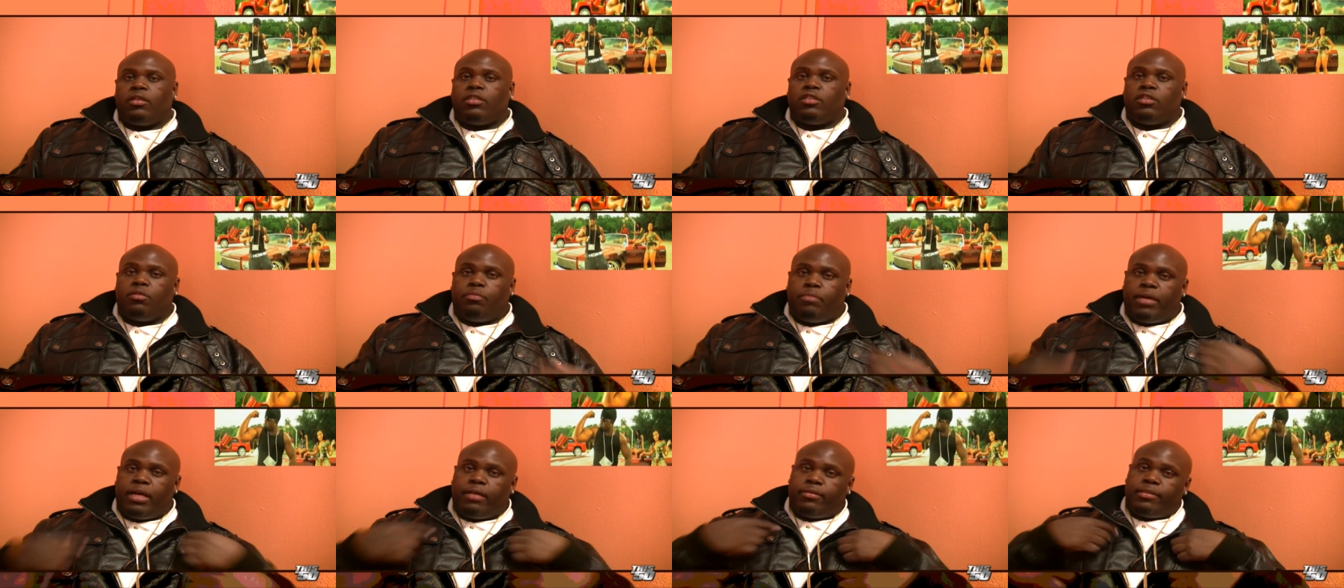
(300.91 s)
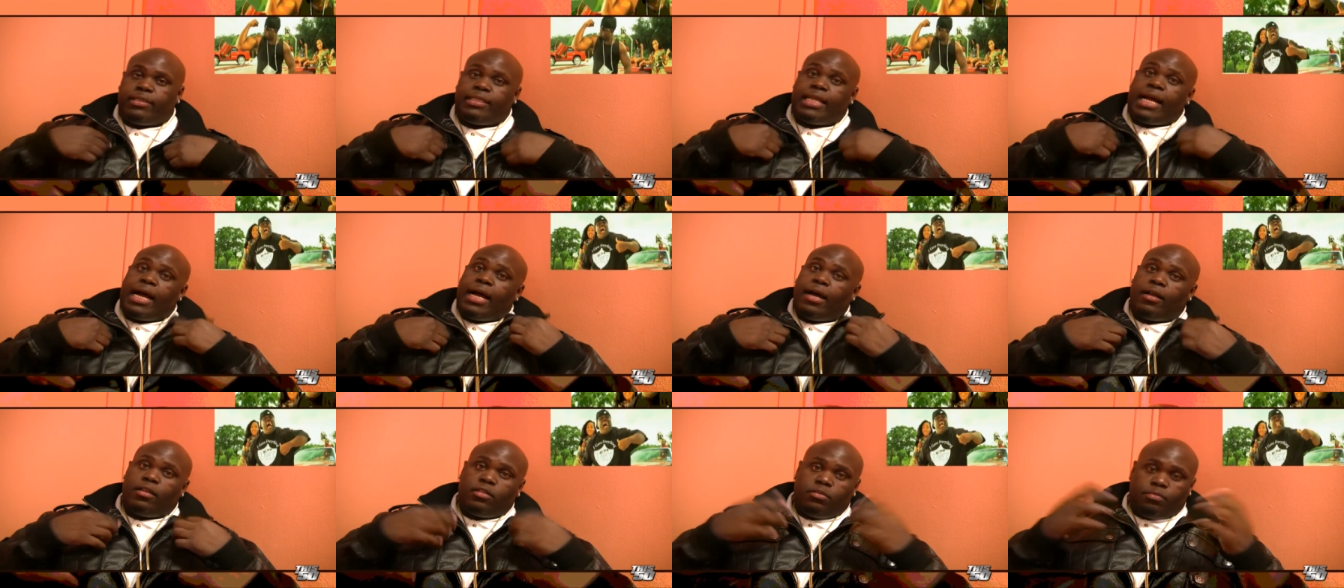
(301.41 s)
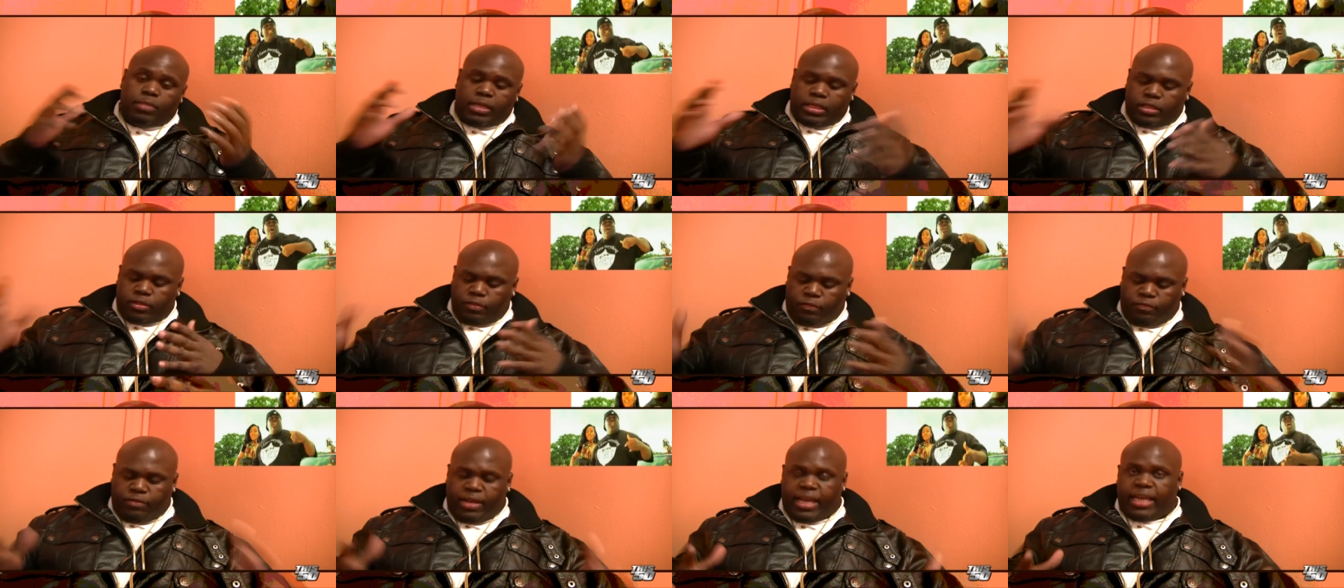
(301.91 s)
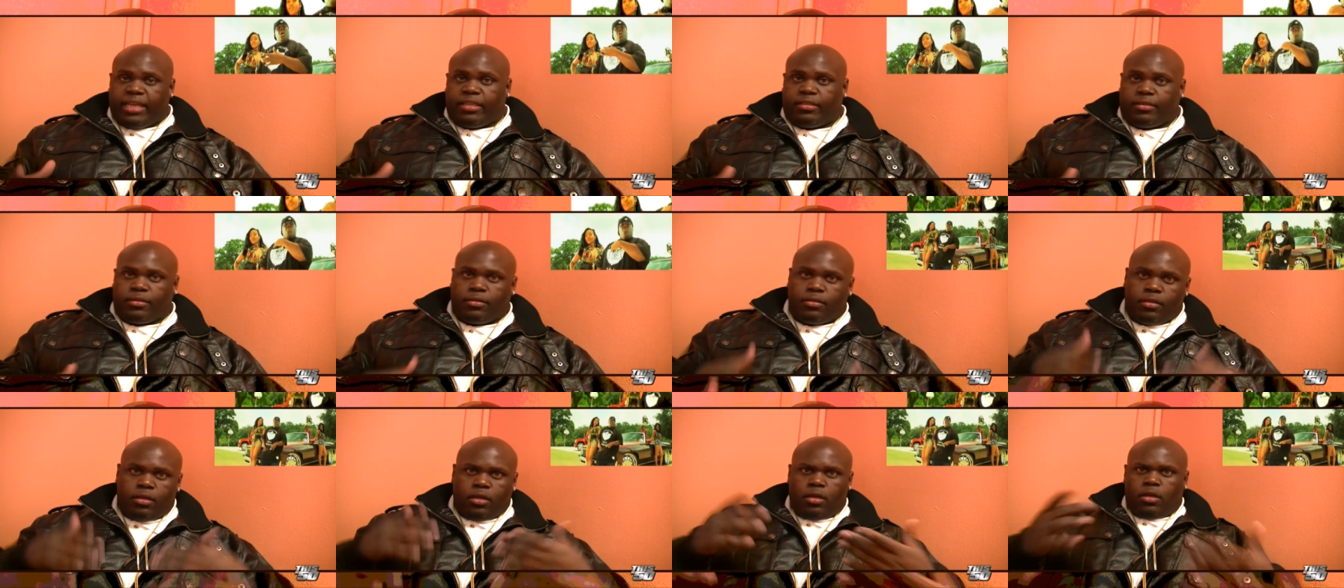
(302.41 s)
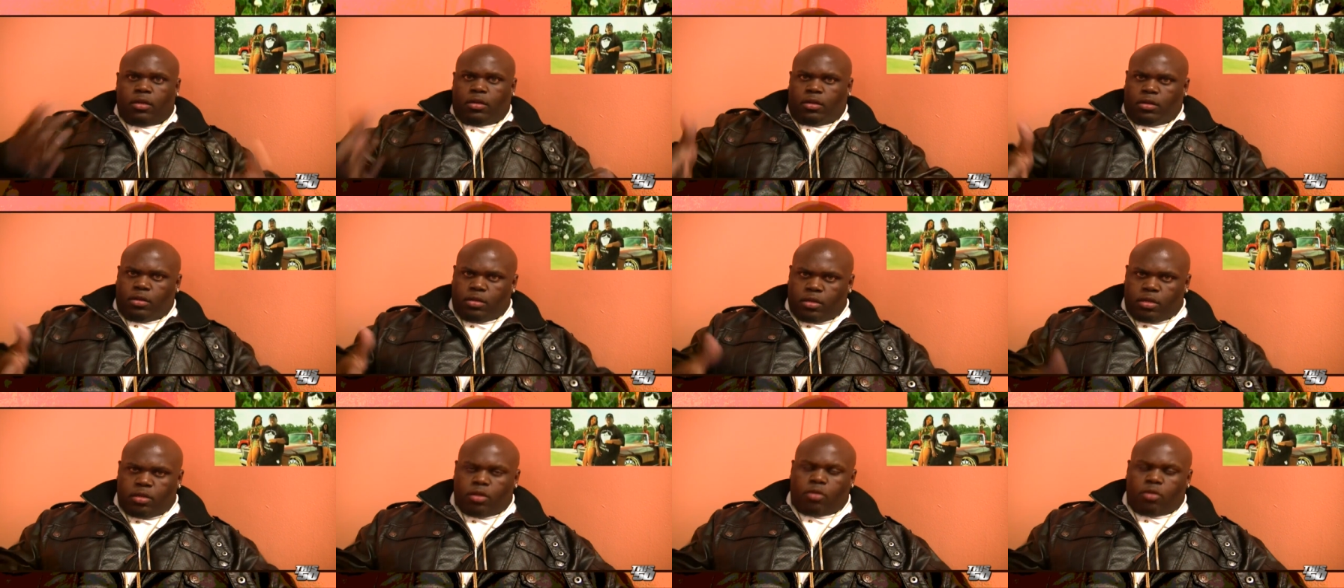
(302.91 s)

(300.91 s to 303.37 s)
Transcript: It's about style, it's about your fashion. You